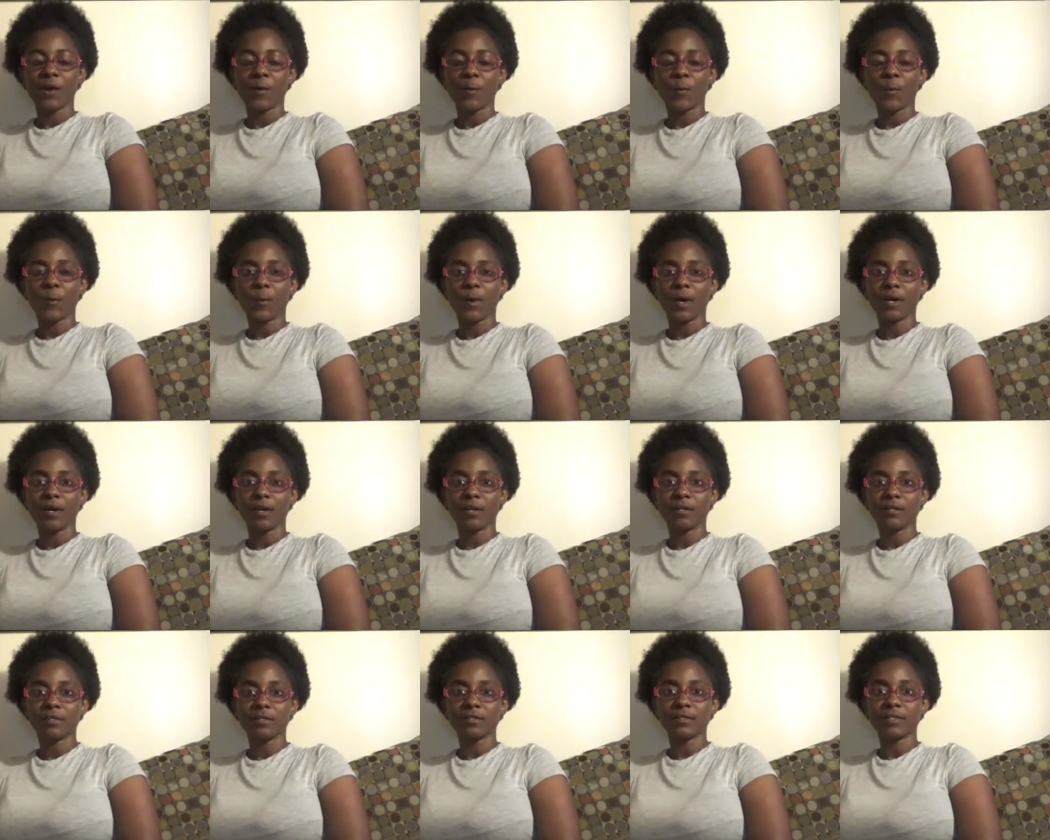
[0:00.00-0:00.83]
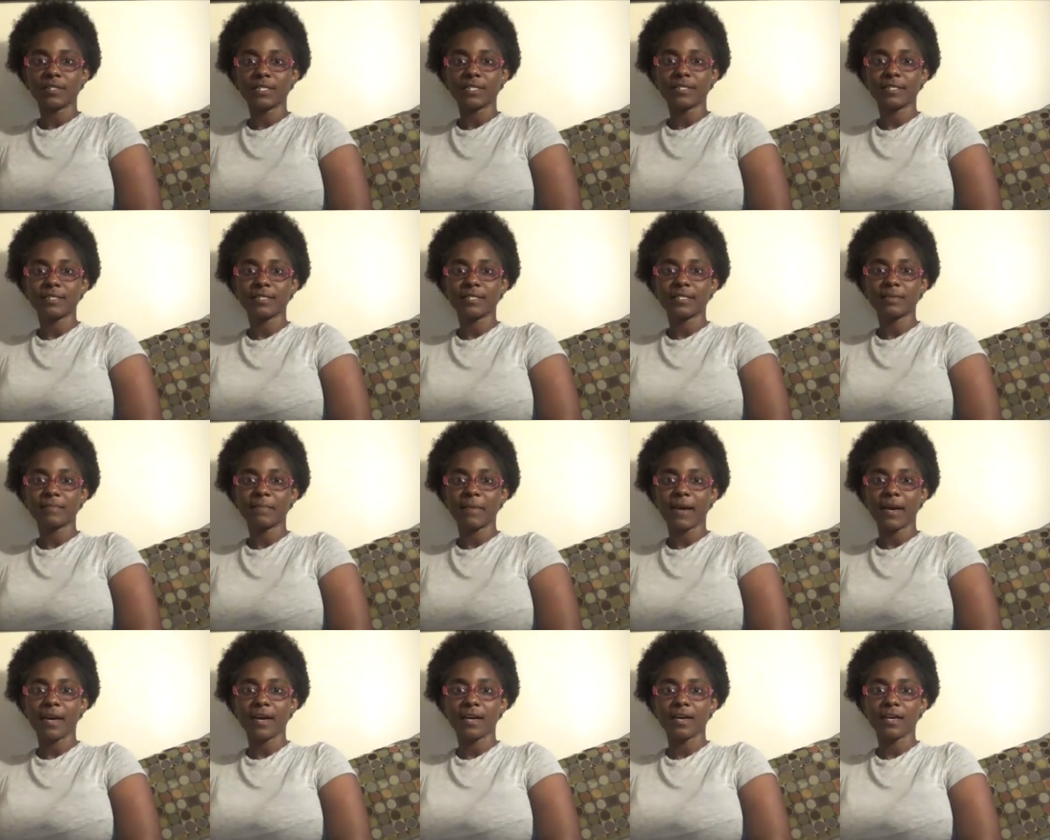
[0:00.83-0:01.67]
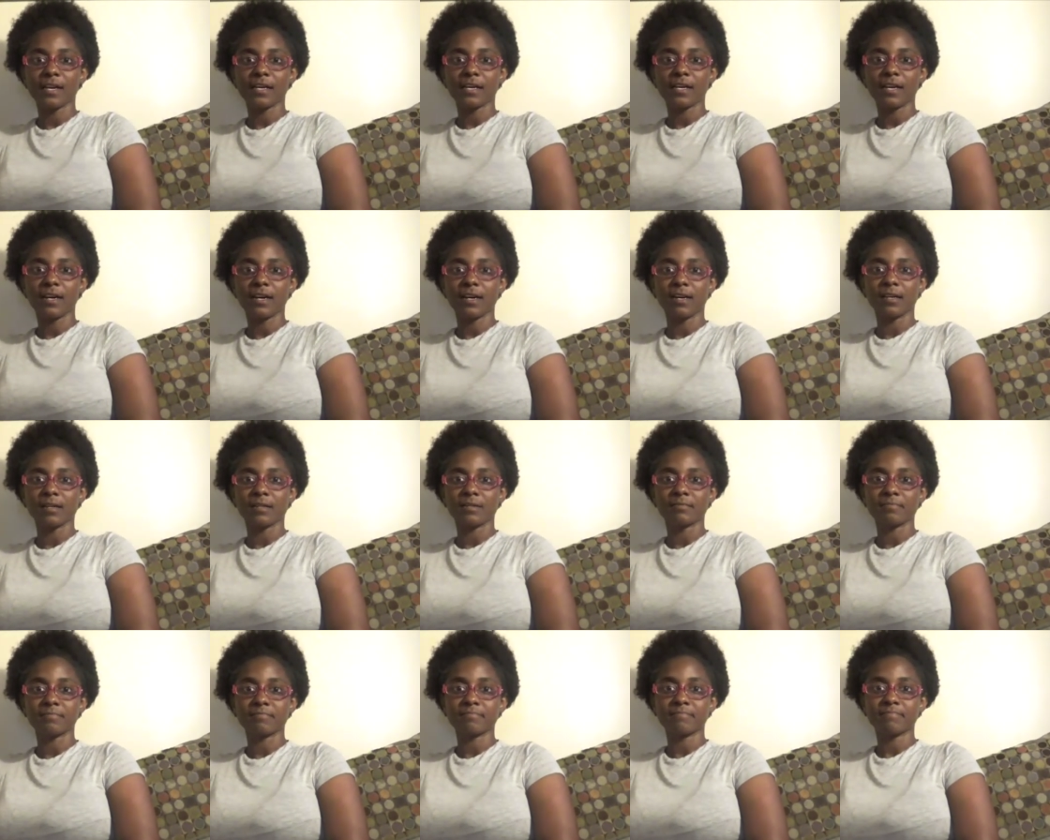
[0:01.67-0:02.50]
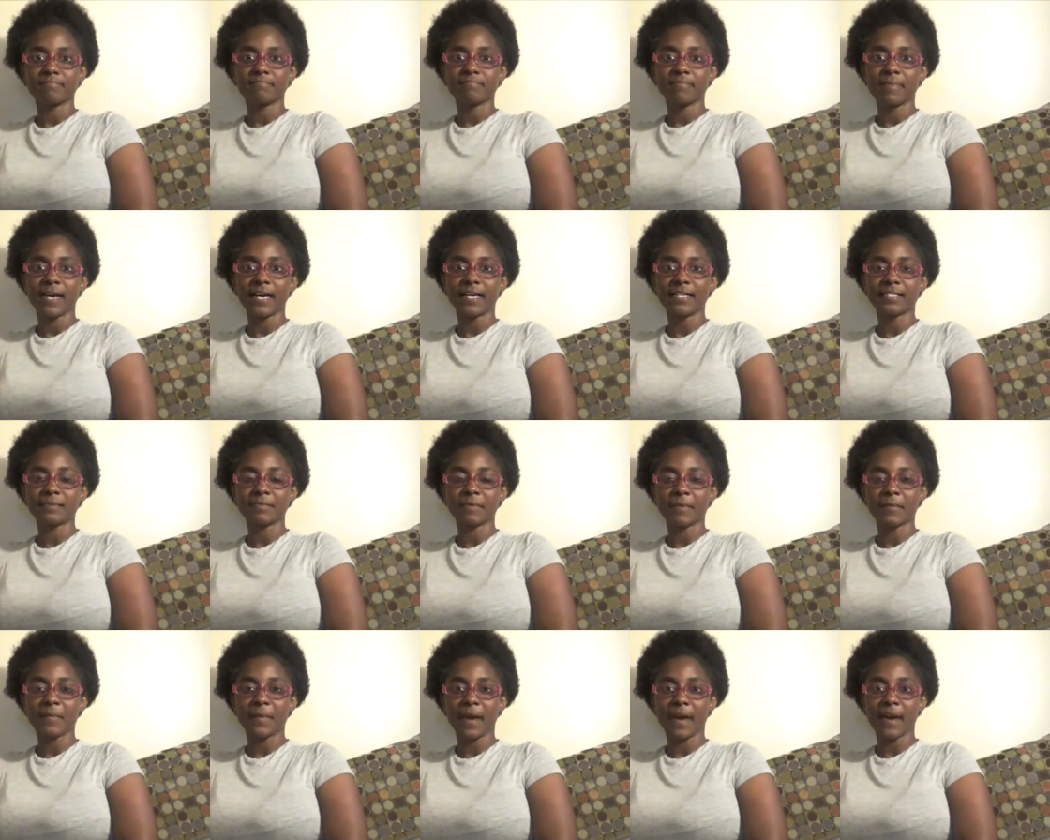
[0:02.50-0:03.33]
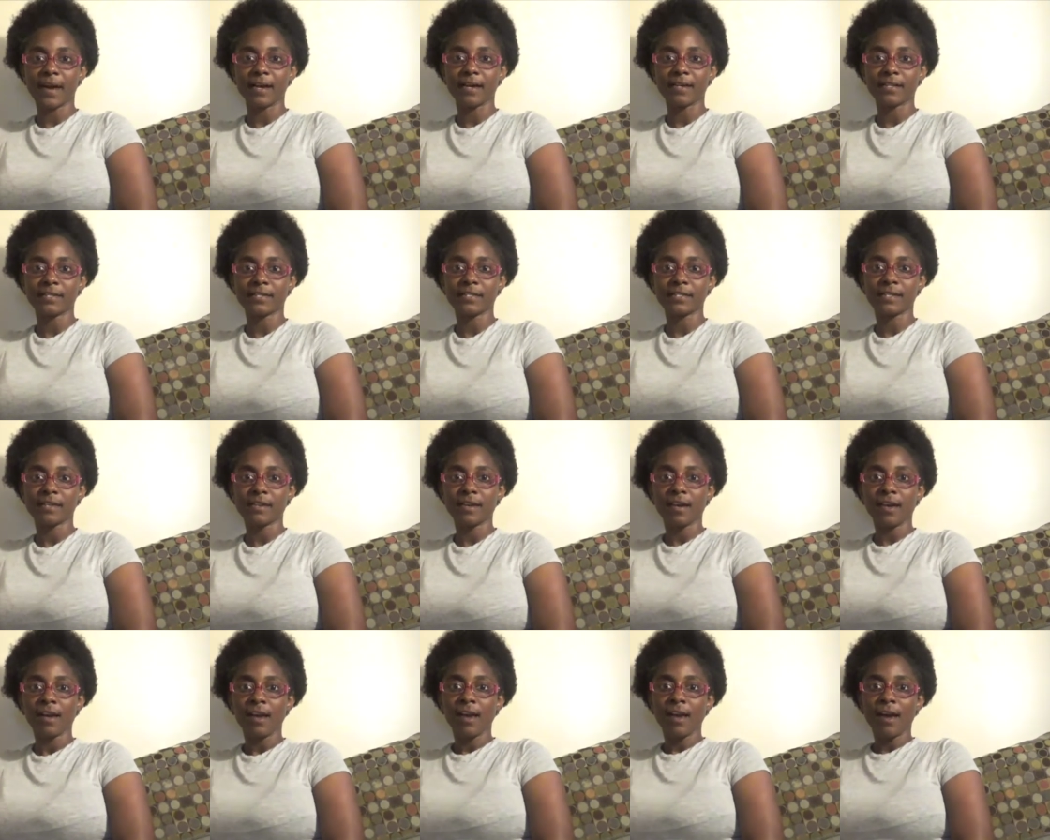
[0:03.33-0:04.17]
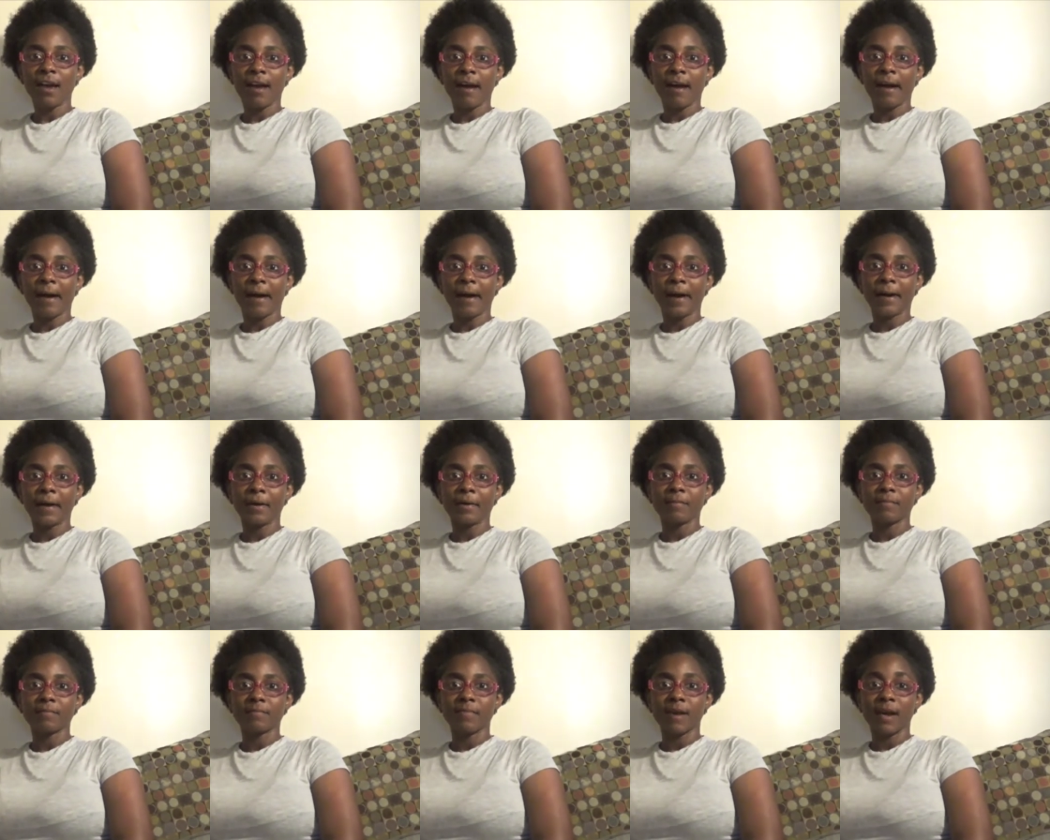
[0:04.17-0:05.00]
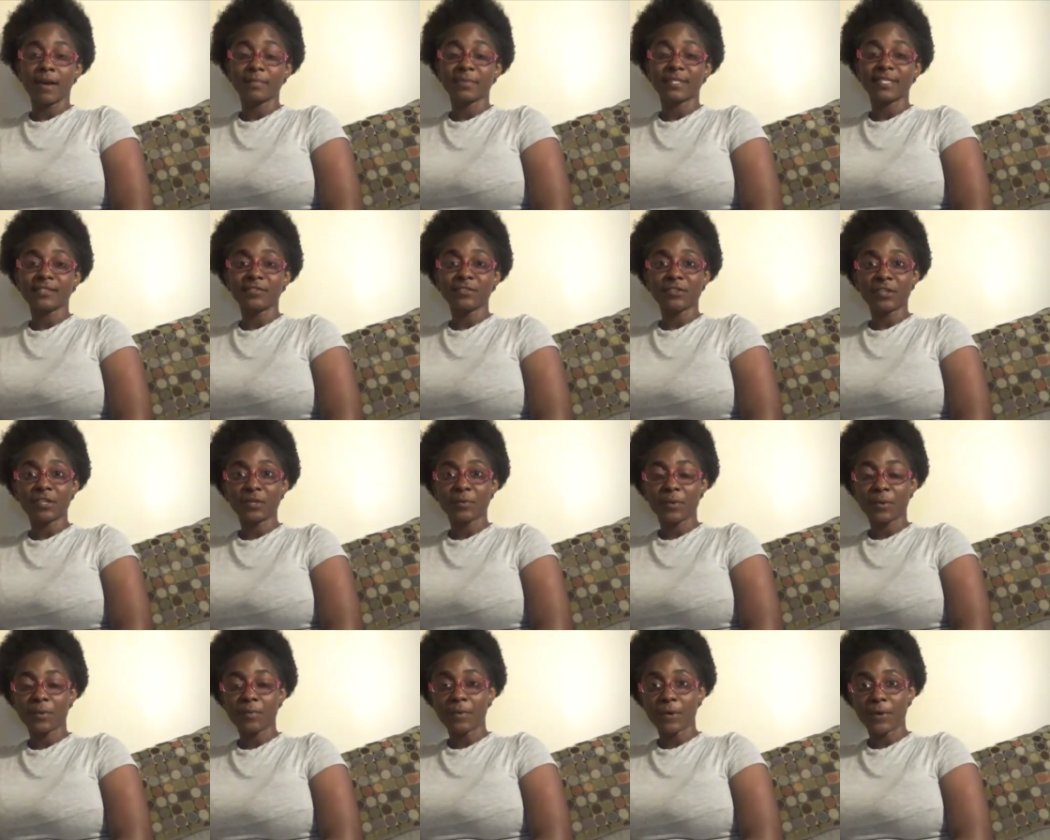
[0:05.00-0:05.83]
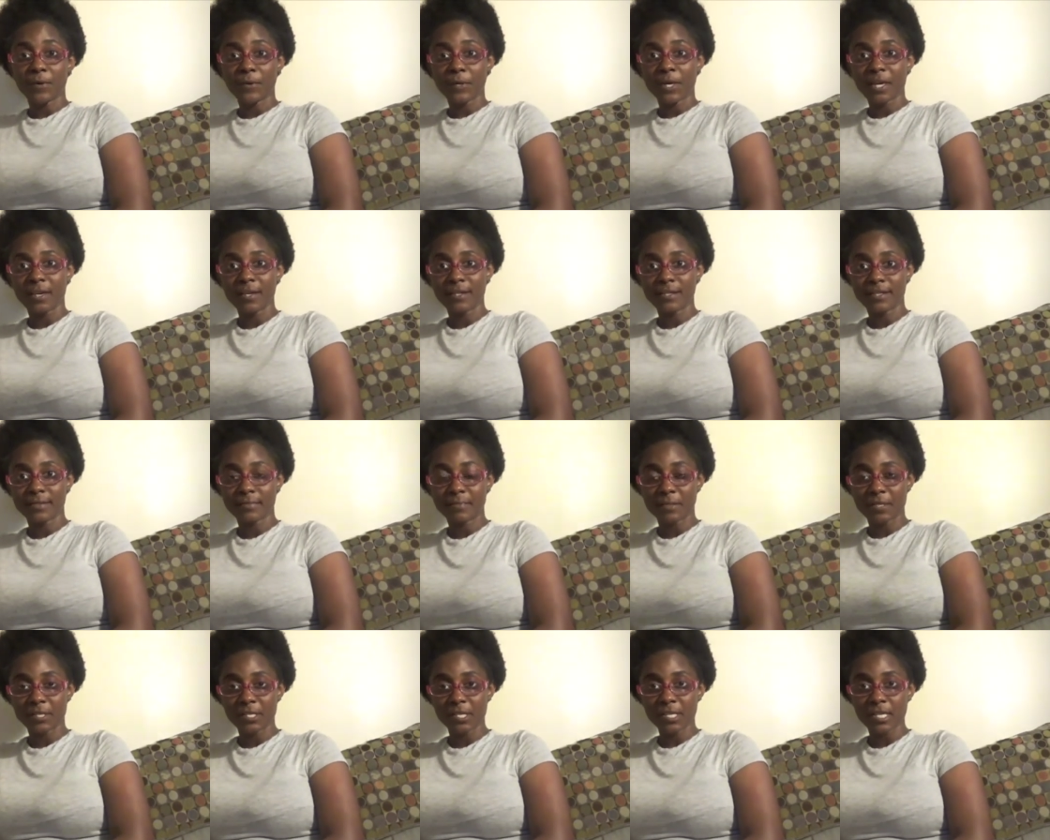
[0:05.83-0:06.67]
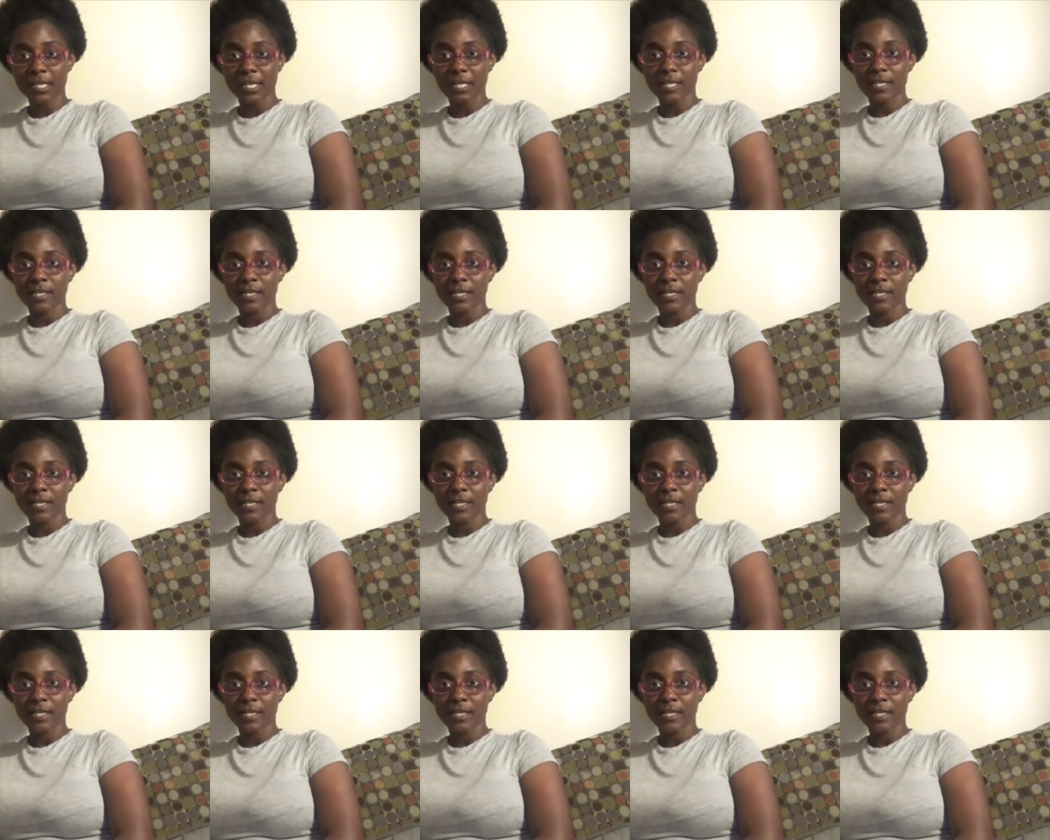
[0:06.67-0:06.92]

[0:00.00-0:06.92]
Well, since my husband passed, I'm still going to promote his book.